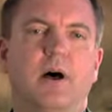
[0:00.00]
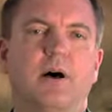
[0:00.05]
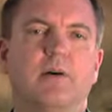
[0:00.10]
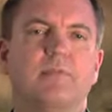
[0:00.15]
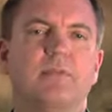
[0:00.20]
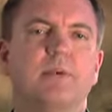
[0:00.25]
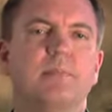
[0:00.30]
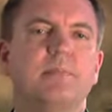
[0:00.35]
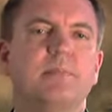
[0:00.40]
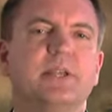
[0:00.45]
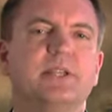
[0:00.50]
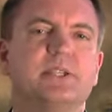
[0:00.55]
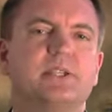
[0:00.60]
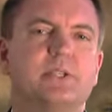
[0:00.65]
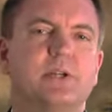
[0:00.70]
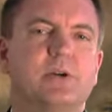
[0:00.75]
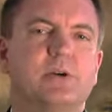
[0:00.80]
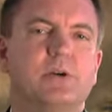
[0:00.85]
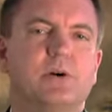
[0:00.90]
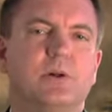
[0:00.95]
of the
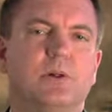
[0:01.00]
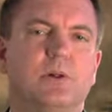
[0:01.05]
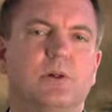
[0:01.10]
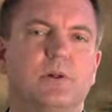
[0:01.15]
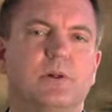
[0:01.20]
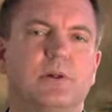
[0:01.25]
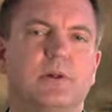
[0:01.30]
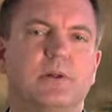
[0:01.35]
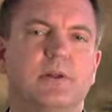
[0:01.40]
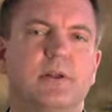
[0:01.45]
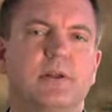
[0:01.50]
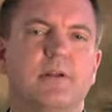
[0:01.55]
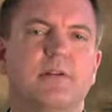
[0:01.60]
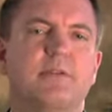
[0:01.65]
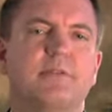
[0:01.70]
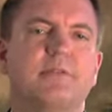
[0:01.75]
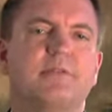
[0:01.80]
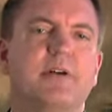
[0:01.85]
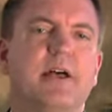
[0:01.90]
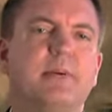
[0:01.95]
mystical
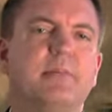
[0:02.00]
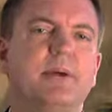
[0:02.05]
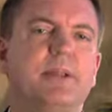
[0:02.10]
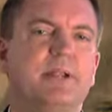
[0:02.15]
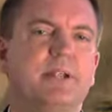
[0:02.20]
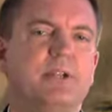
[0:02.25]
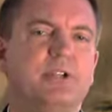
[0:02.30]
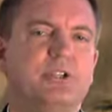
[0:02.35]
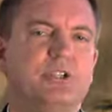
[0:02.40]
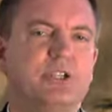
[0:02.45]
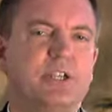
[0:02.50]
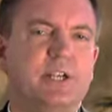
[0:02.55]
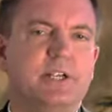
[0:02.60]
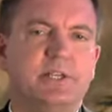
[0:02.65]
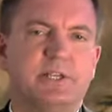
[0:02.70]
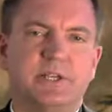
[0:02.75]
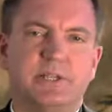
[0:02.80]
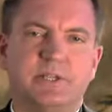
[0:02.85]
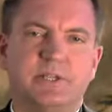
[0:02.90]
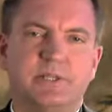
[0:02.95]
feminine
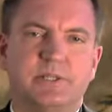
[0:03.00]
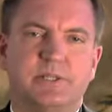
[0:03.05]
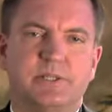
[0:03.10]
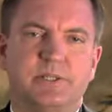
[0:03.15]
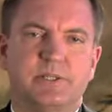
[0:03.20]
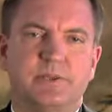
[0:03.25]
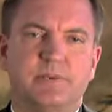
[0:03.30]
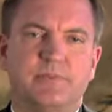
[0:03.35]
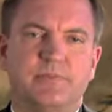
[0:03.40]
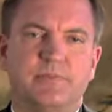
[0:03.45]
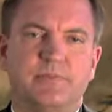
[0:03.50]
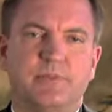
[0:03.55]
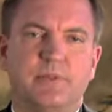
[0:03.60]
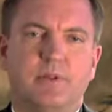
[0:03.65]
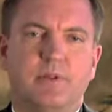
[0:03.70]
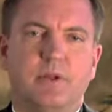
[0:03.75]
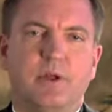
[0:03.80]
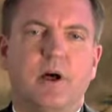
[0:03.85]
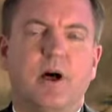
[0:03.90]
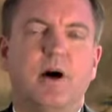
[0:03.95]
genius
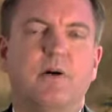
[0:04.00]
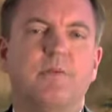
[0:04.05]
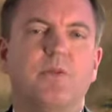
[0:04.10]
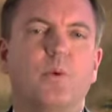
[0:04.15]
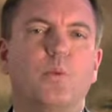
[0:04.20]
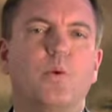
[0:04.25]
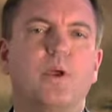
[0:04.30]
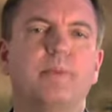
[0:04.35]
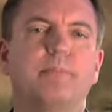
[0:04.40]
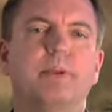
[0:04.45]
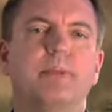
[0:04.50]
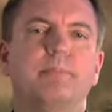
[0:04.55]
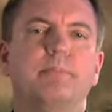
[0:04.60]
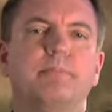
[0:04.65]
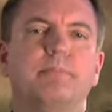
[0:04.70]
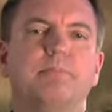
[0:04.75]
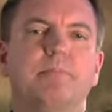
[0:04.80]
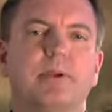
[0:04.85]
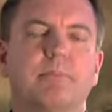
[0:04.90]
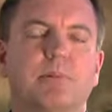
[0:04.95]
of the
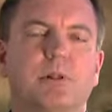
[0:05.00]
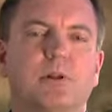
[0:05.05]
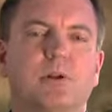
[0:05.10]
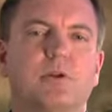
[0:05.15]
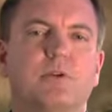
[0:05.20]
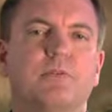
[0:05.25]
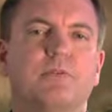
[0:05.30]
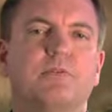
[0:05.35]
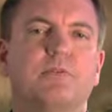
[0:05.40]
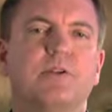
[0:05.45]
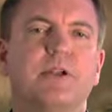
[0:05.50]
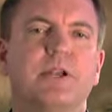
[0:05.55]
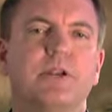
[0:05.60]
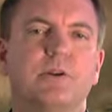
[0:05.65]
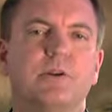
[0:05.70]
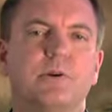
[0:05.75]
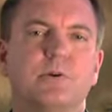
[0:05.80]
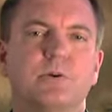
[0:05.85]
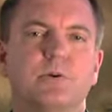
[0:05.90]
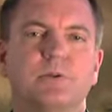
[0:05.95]
women biblical
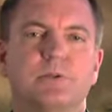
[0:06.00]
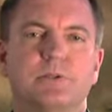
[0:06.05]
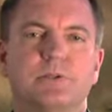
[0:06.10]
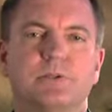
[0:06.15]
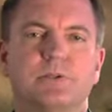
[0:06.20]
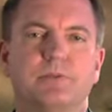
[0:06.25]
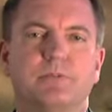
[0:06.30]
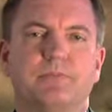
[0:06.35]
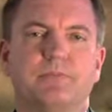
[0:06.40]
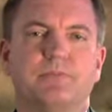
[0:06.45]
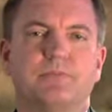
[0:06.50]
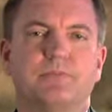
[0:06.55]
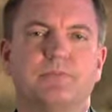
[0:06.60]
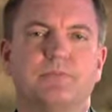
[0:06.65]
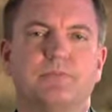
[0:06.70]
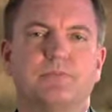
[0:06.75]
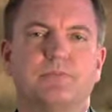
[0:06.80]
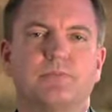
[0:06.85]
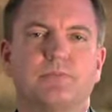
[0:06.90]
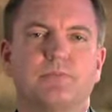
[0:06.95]
figures.
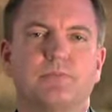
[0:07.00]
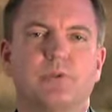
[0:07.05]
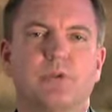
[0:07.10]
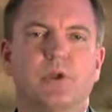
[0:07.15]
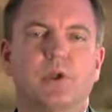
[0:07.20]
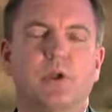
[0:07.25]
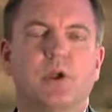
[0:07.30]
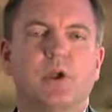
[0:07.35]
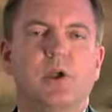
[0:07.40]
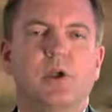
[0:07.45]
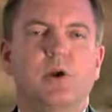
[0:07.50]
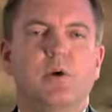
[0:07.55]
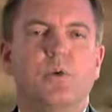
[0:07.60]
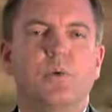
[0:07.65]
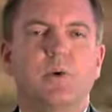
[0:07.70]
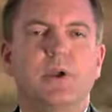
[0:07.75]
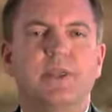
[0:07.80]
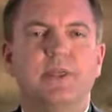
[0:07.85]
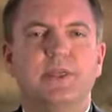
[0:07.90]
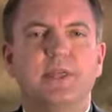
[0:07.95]

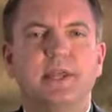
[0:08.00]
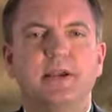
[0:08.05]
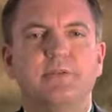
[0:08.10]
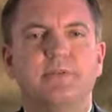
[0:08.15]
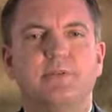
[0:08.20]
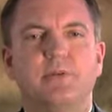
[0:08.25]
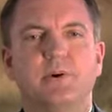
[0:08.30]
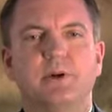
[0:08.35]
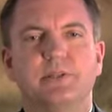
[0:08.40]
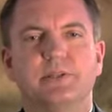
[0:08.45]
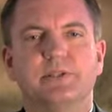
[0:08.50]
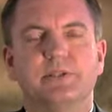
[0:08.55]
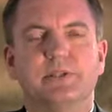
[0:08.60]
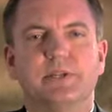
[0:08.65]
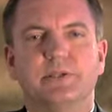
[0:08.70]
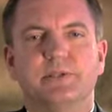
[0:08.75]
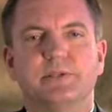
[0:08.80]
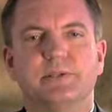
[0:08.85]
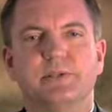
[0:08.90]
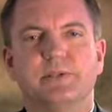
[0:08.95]
We think, for
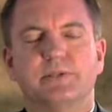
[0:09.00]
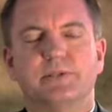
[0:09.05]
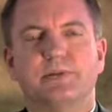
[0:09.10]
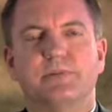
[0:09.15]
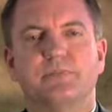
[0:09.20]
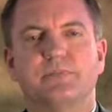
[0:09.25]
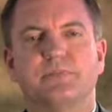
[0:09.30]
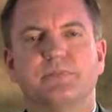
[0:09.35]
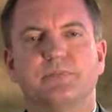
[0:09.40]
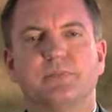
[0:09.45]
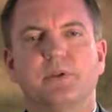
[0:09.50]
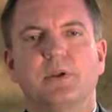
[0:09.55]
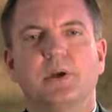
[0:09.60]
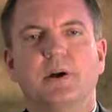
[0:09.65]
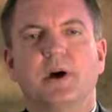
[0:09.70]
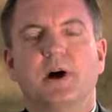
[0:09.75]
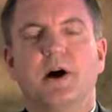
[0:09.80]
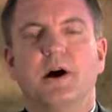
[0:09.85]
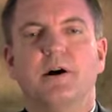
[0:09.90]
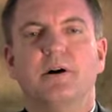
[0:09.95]
instance,
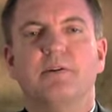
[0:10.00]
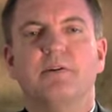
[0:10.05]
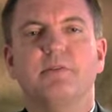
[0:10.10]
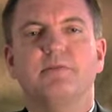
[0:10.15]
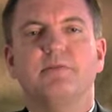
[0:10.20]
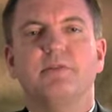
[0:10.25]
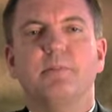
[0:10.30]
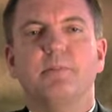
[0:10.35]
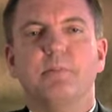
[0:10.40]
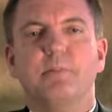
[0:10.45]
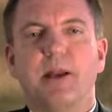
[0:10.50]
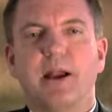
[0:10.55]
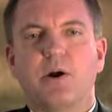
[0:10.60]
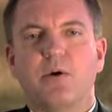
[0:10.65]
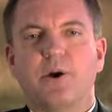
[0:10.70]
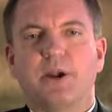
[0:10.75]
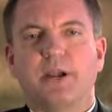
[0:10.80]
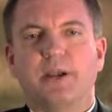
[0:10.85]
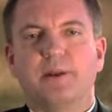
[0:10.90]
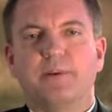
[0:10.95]
of
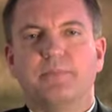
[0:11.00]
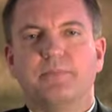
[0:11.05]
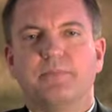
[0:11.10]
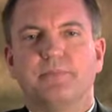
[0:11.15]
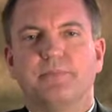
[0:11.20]
Mary